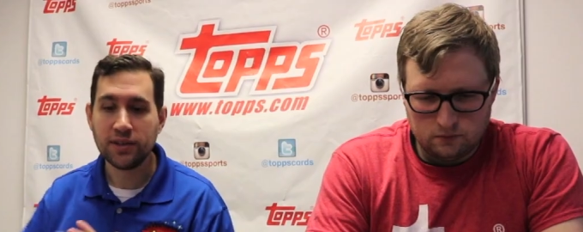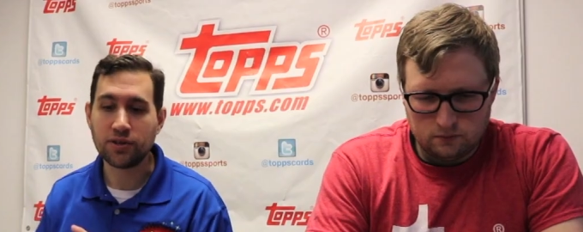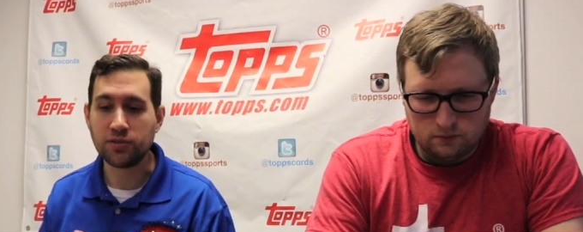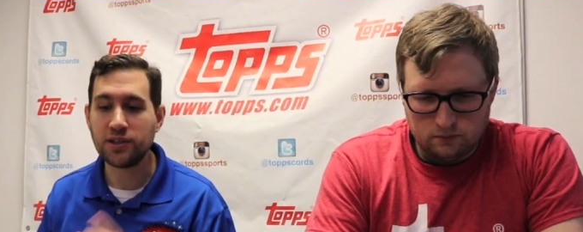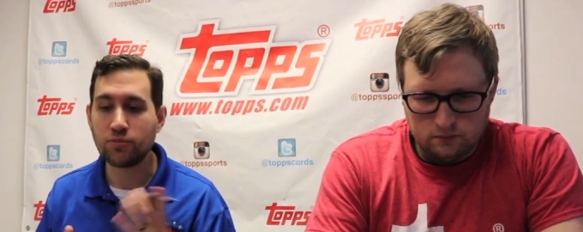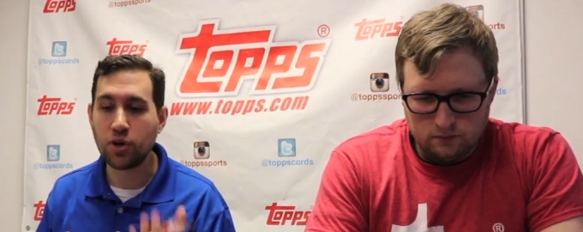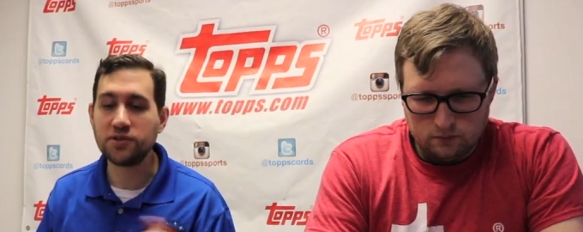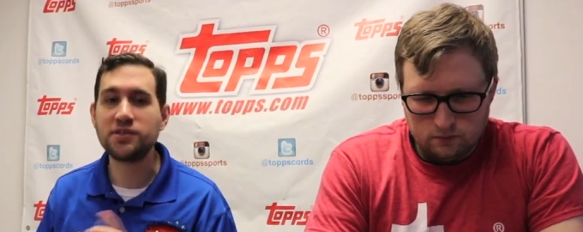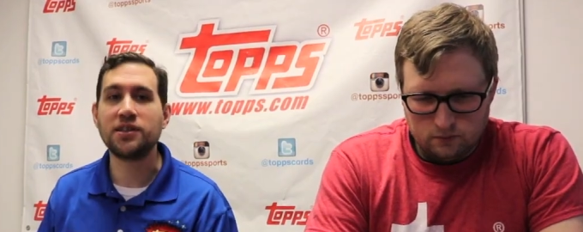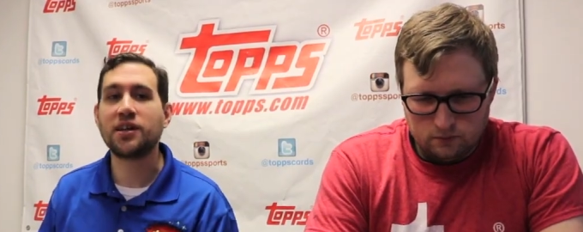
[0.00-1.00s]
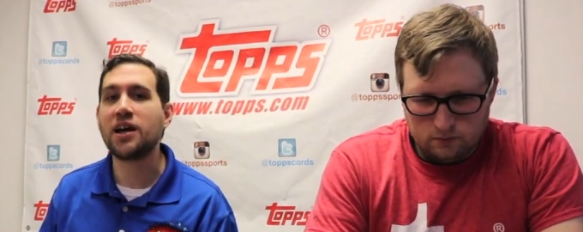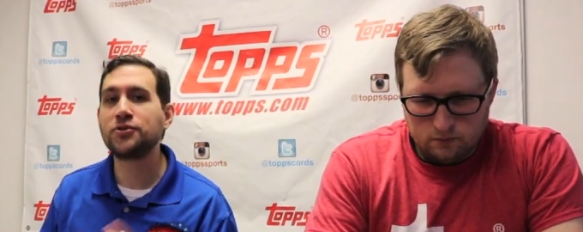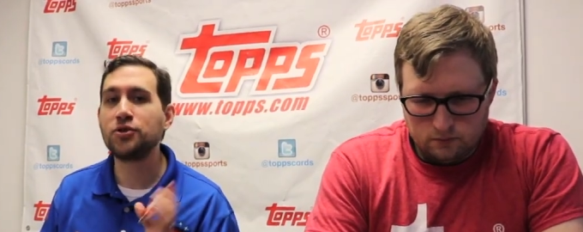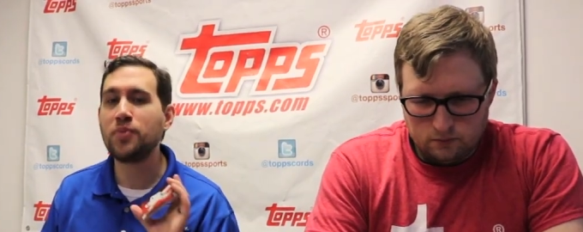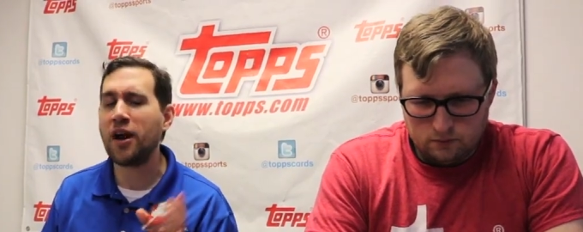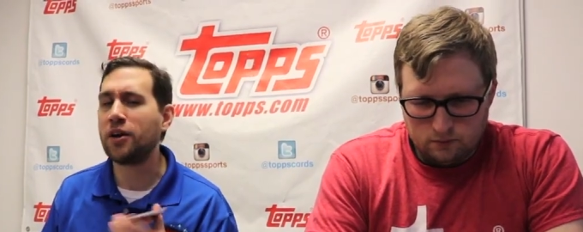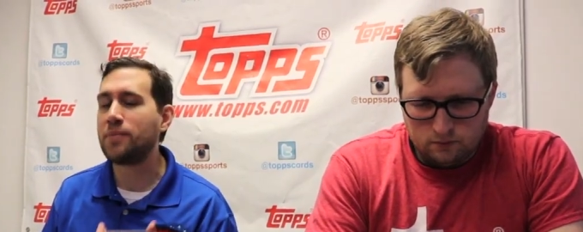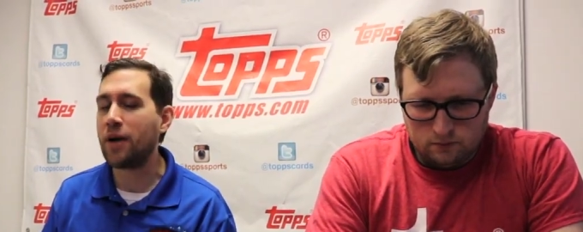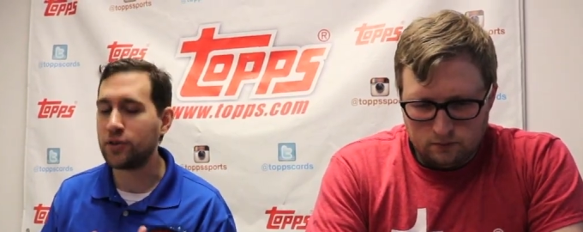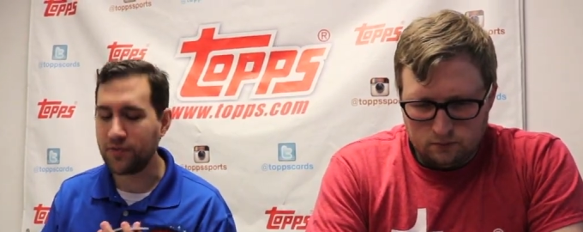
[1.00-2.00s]
Speaker 1: So Tim Rose is in the costume,
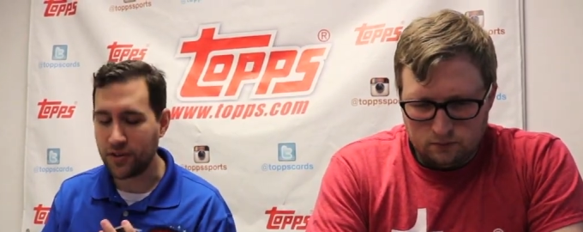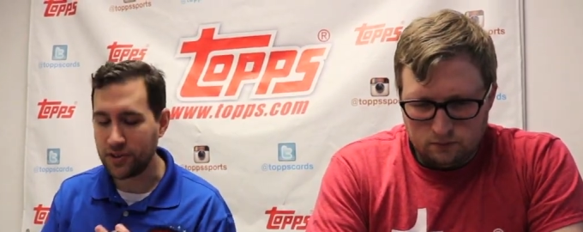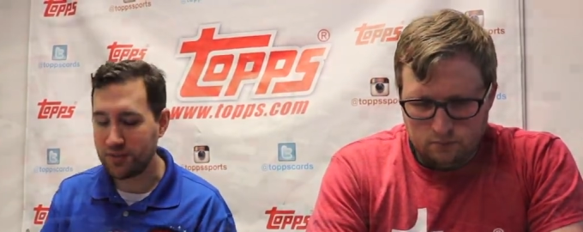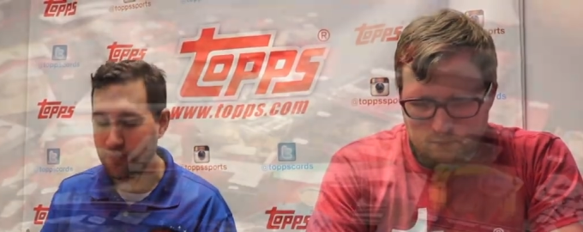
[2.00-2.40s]
Erik Bauersfeld is